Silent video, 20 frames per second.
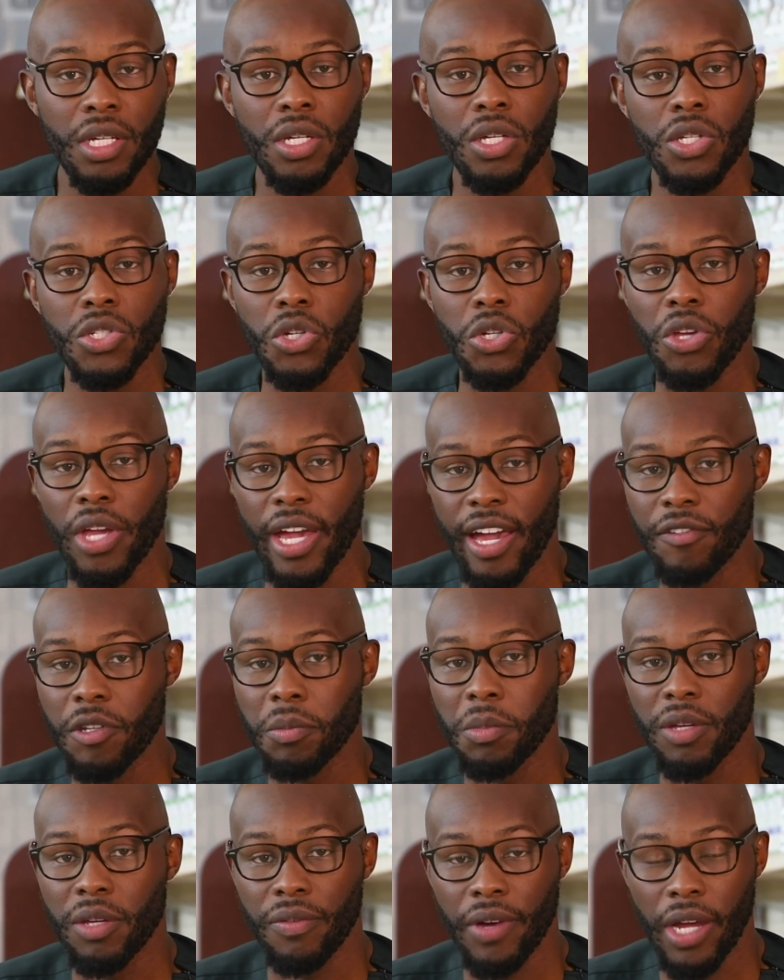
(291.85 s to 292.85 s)
So you have to
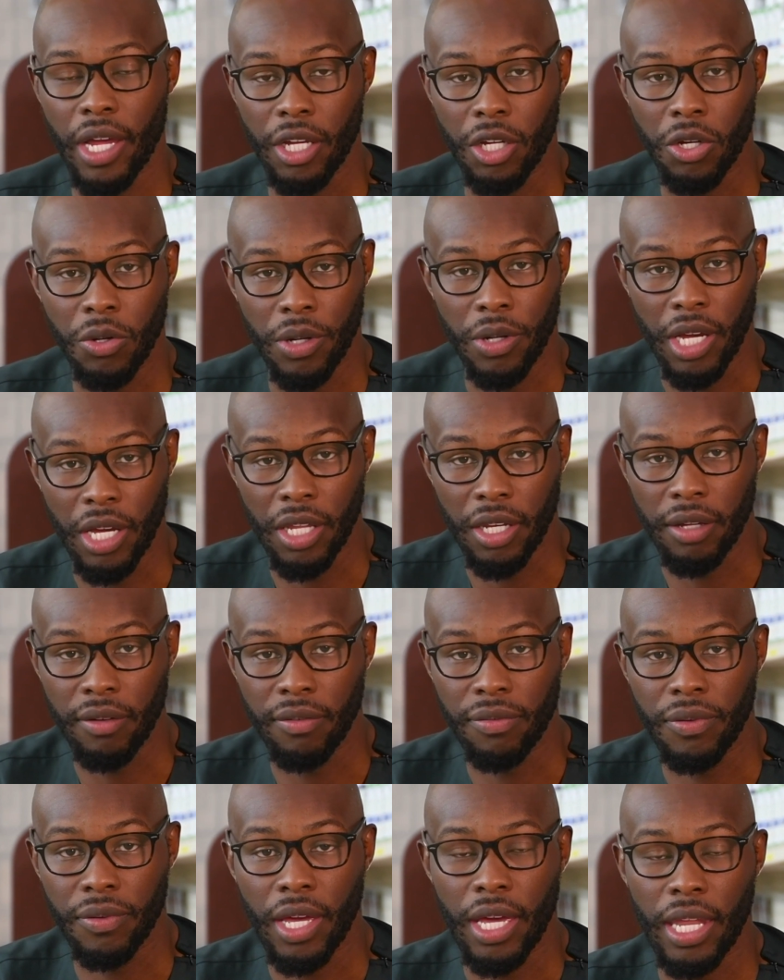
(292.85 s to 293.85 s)
be very creative.
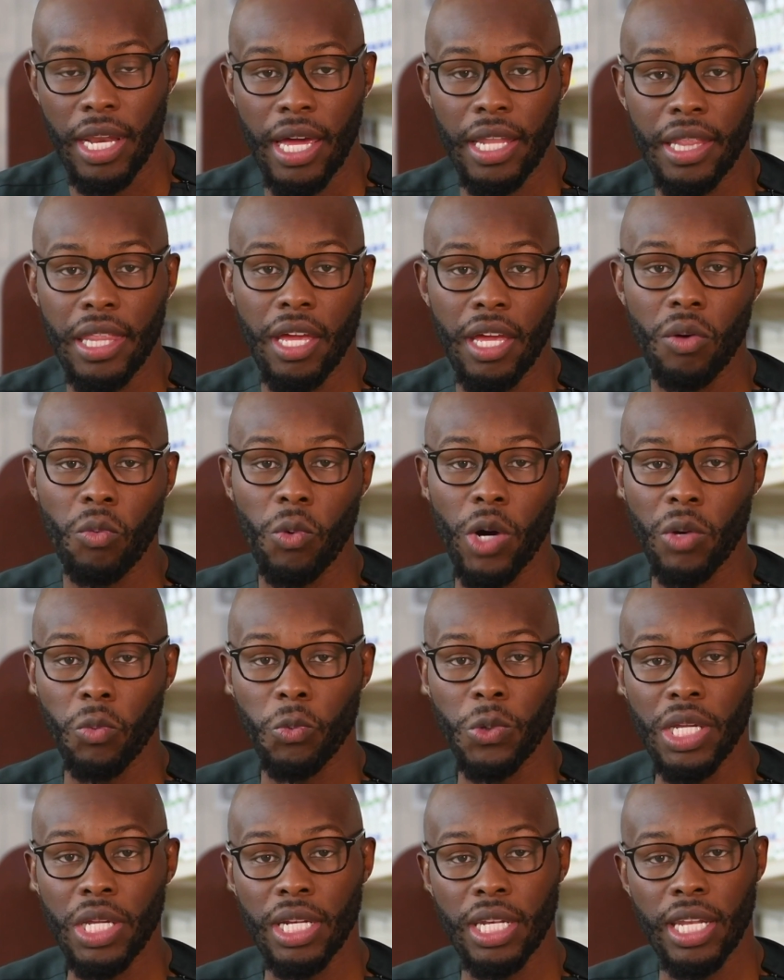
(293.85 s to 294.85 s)
And I think what
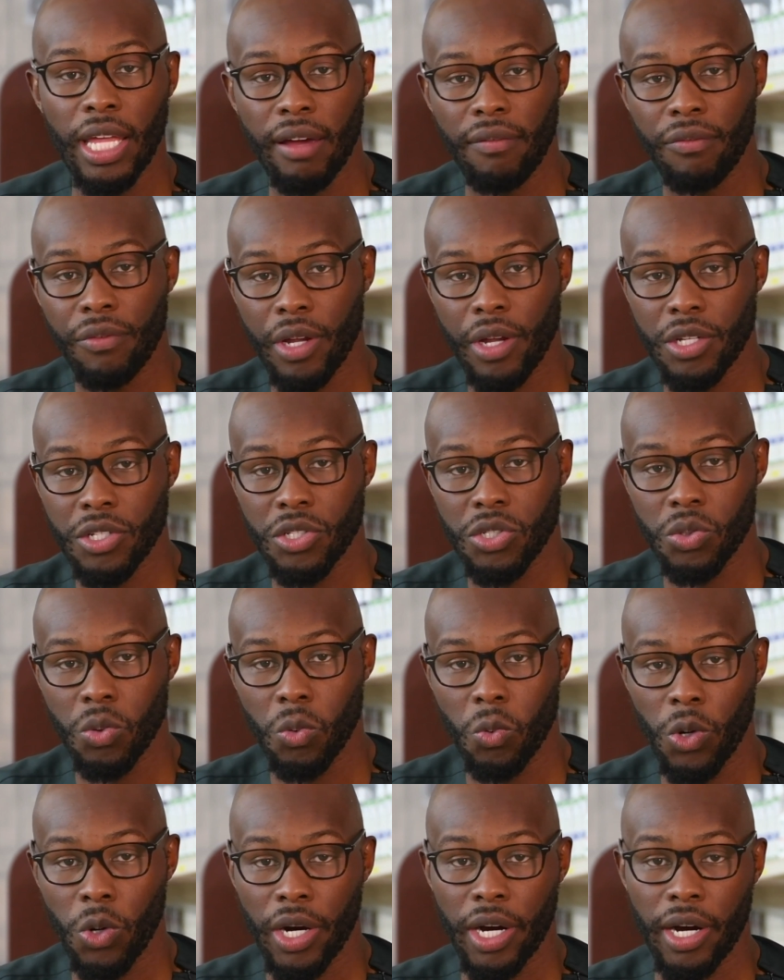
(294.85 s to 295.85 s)
we leveraged
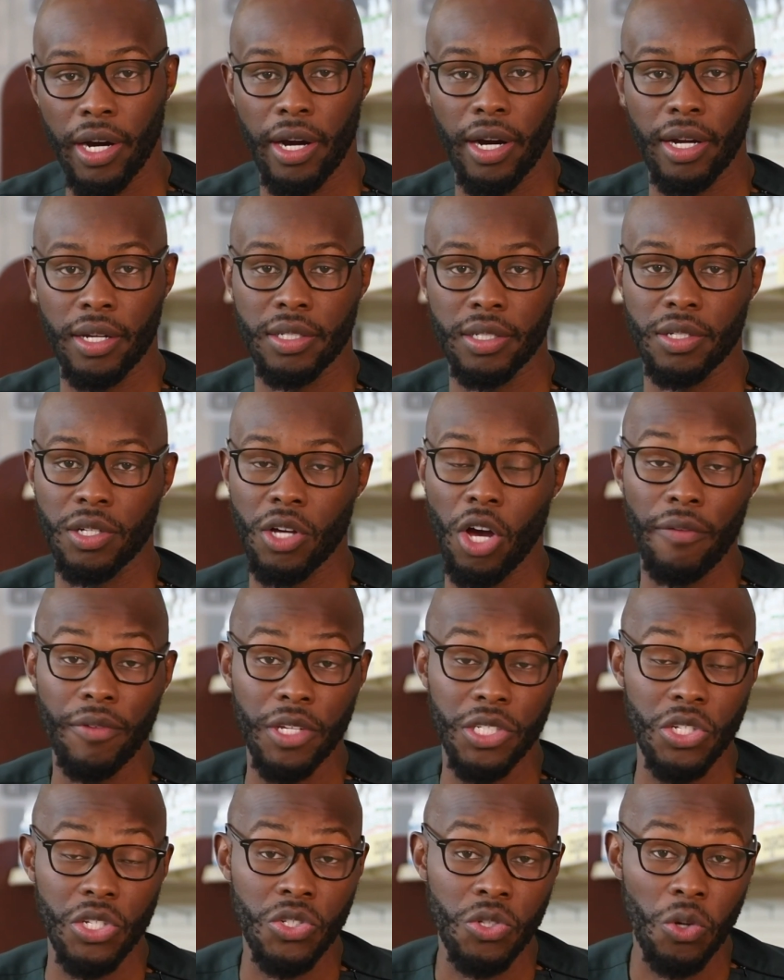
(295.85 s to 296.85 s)
were
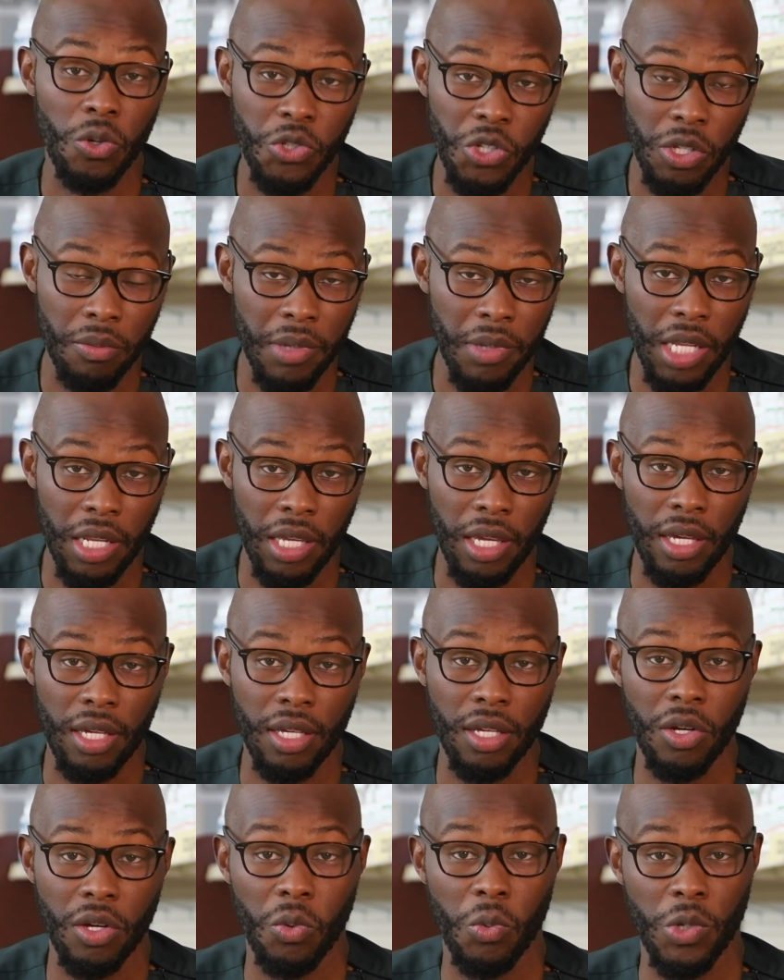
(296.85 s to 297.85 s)
obviously social media,
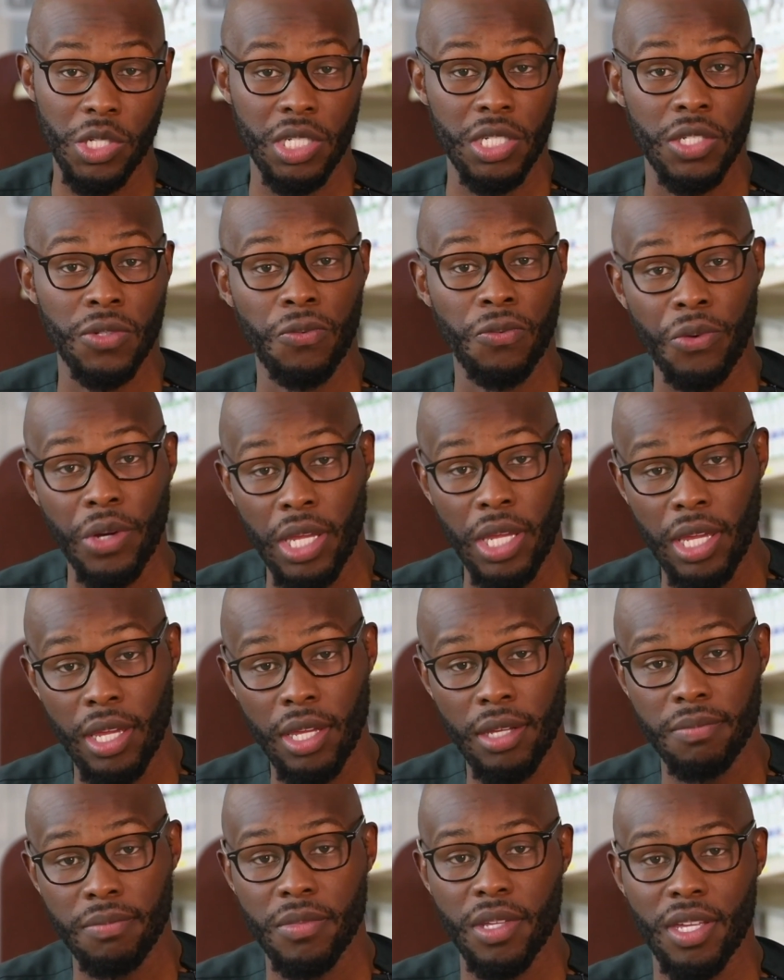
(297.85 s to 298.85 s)
which is
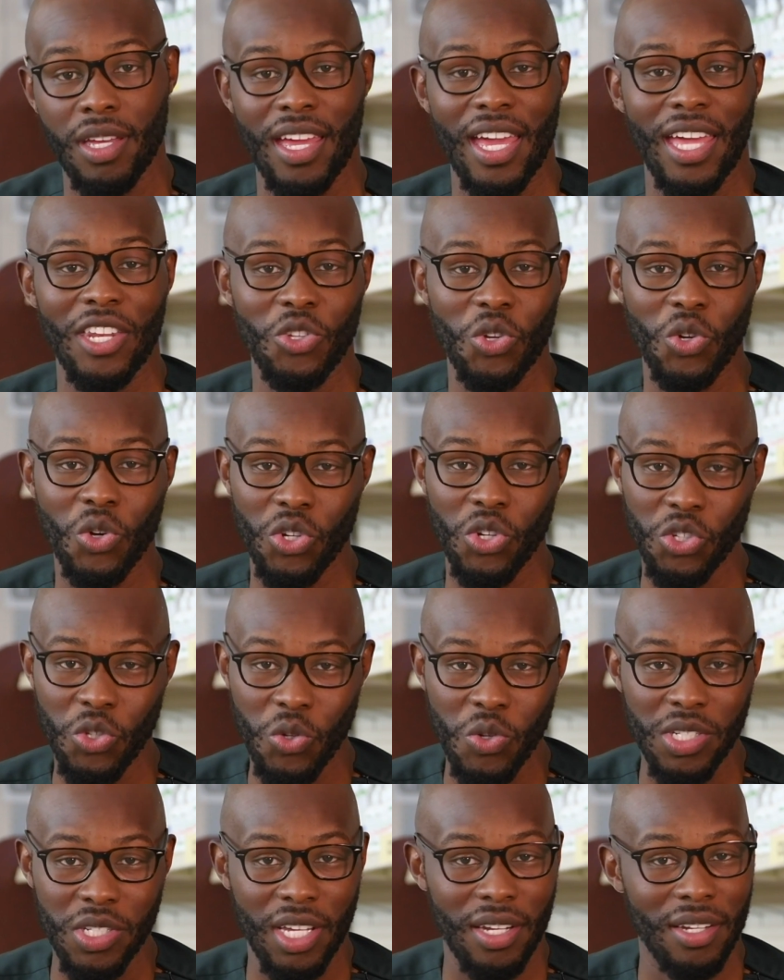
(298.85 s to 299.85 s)
free, and you could
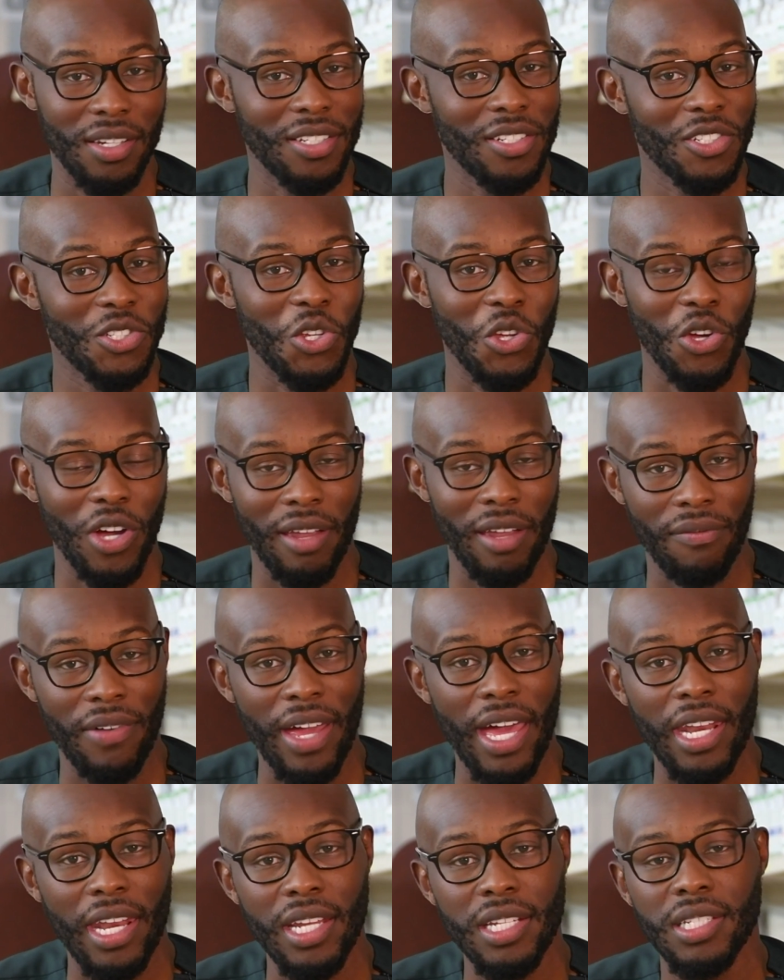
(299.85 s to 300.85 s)
use it to your
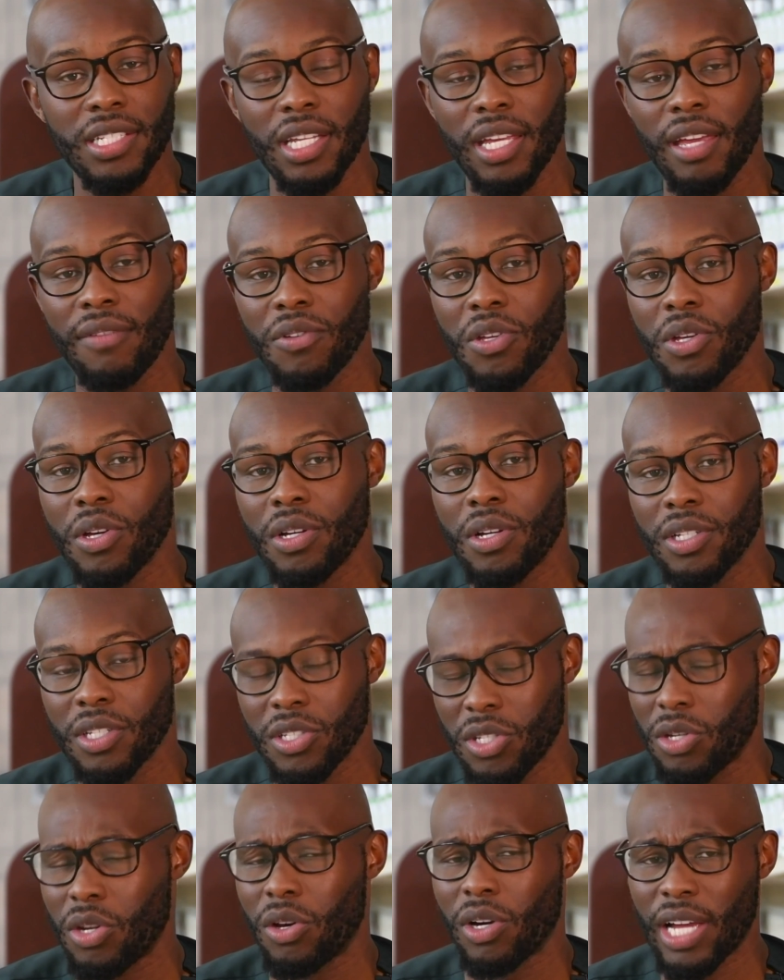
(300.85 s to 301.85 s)
advantage if you,
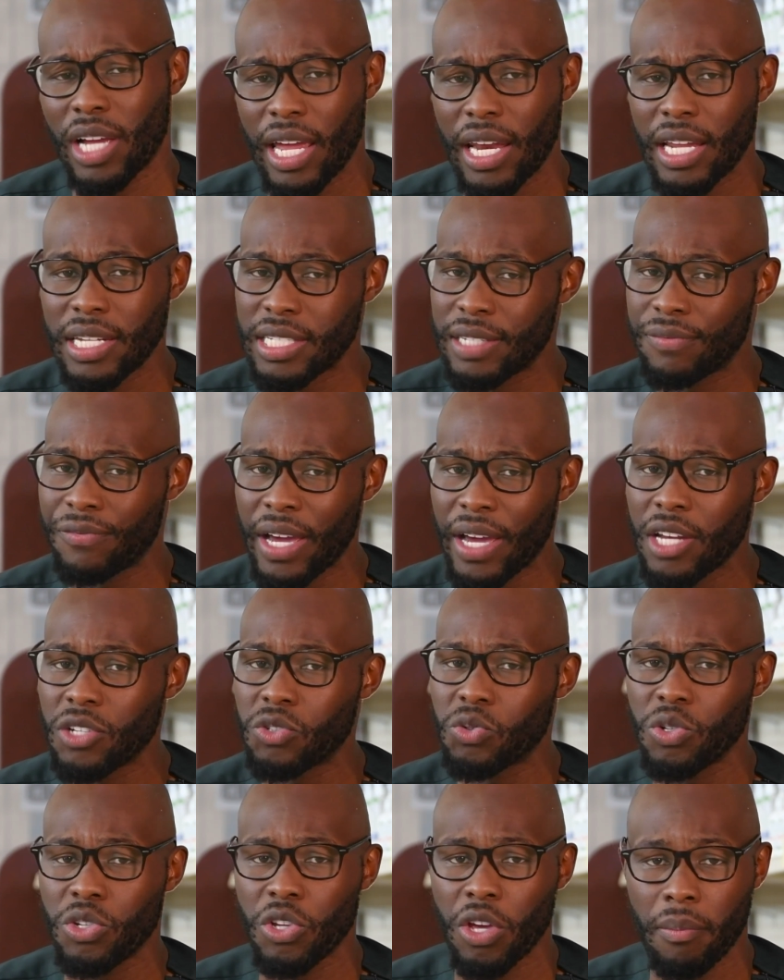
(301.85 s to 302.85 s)
kind of
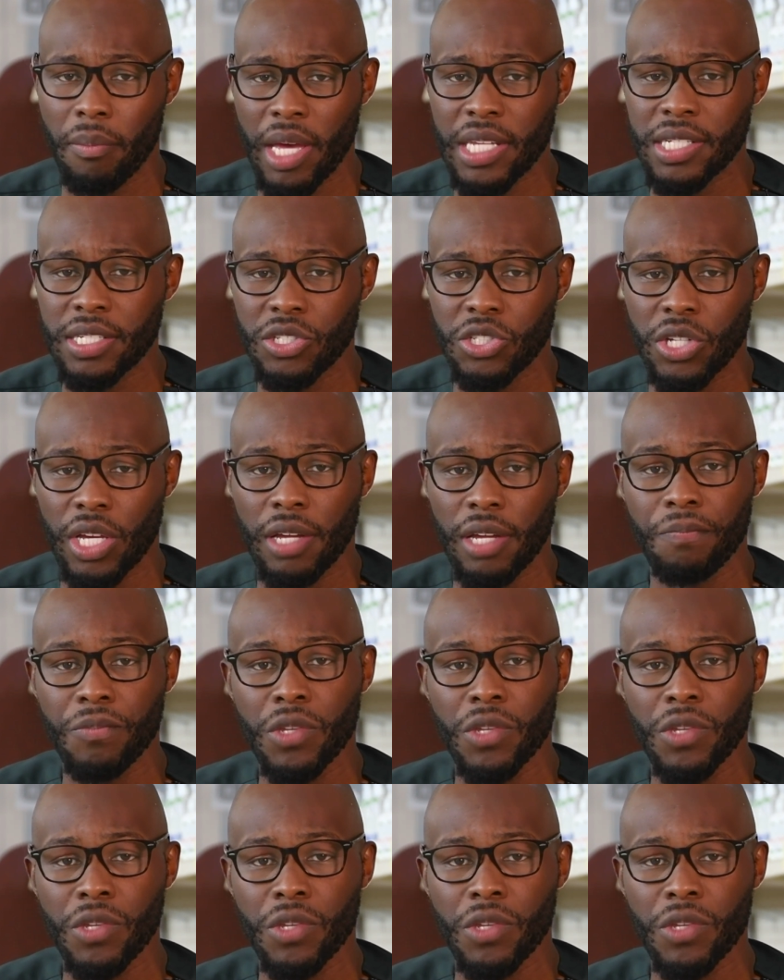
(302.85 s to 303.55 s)
fine-tune your messaging.